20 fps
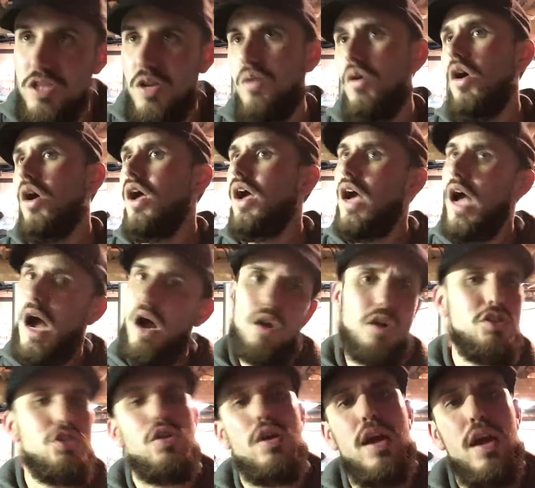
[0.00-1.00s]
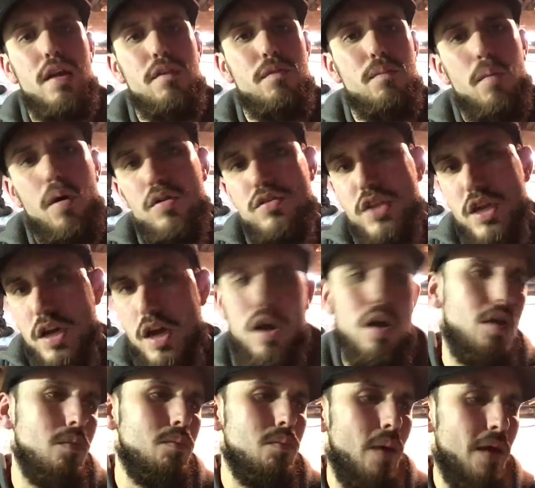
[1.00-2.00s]
So how could you have
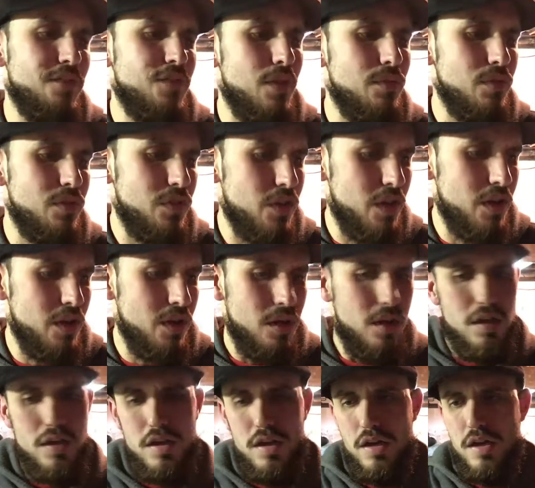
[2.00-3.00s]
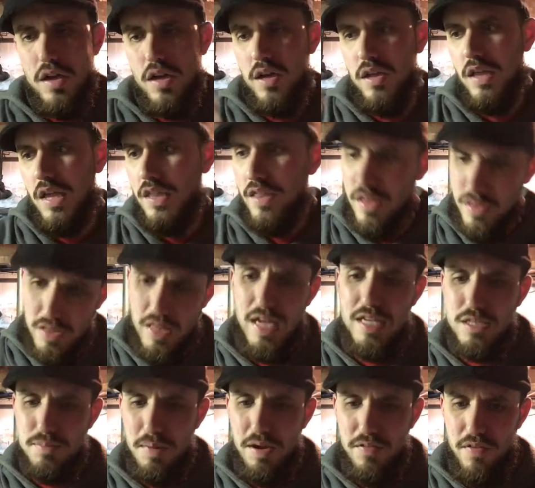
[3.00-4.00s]
my favorite thing? And then
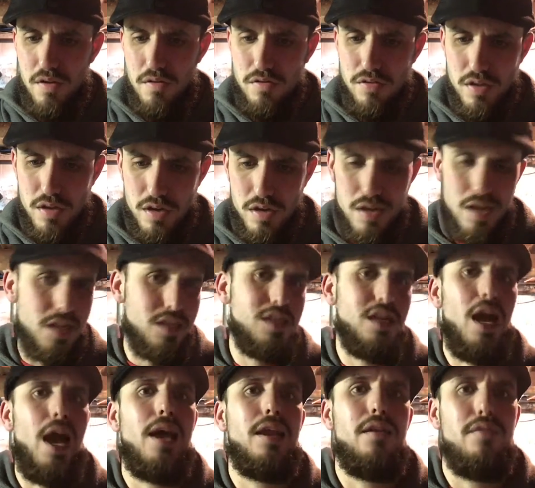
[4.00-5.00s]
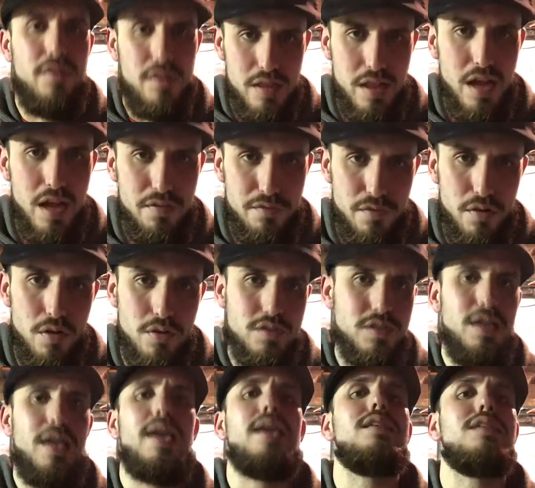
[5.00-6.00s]
that's my favorite thing? It's kind of a lie,
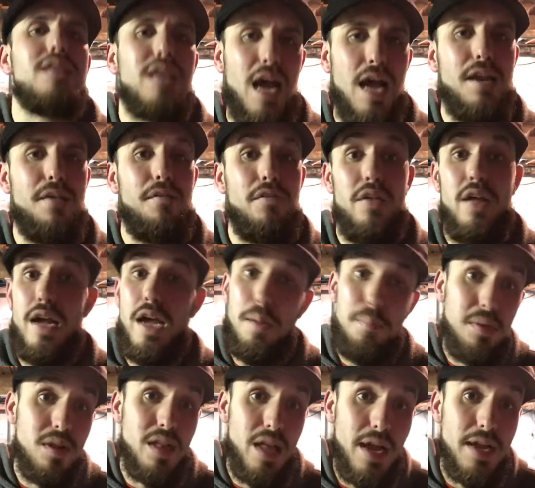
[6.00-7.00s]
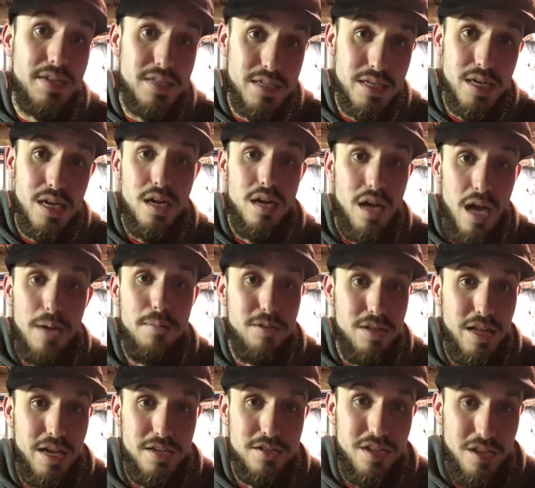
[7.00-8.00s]
folks. It's kind of a lie. I've been lying
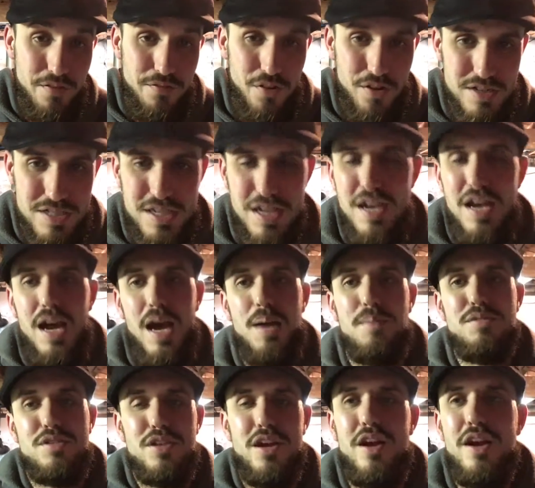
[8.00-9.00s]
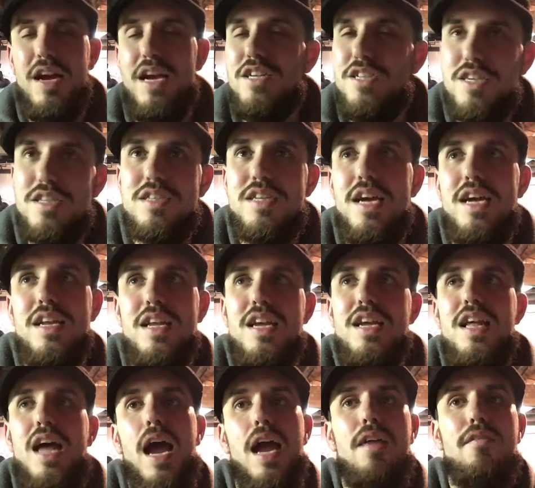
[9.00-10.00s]
to you, folks. I'm sorry. It's just that
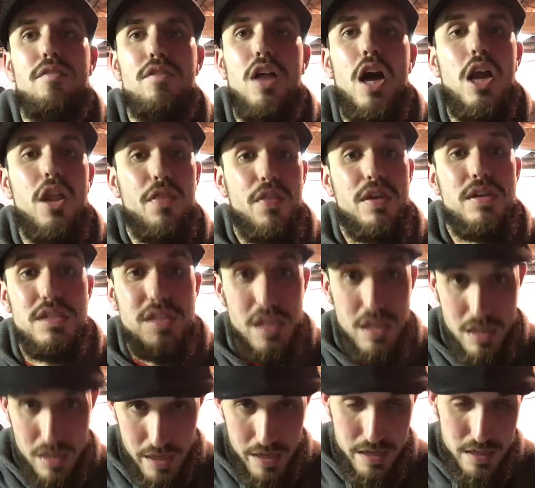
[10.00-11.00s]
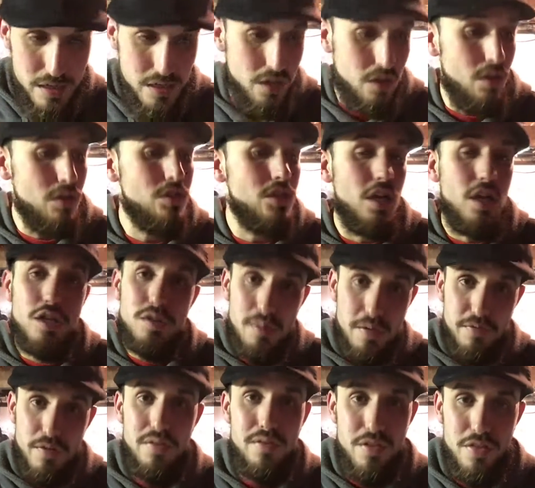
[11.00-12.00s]
I have a lot of things that I like. You know, let's say it's my
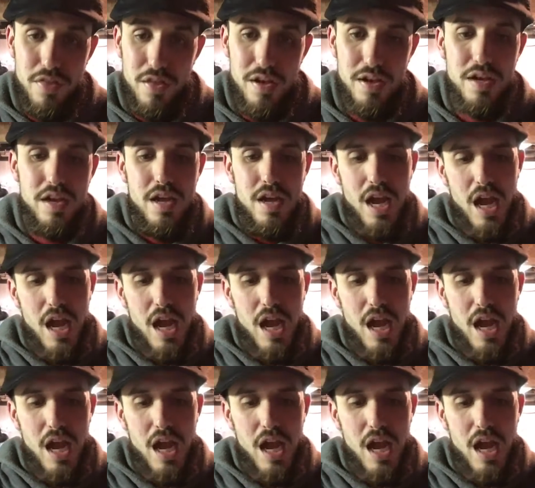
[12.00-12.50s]
favorite thing.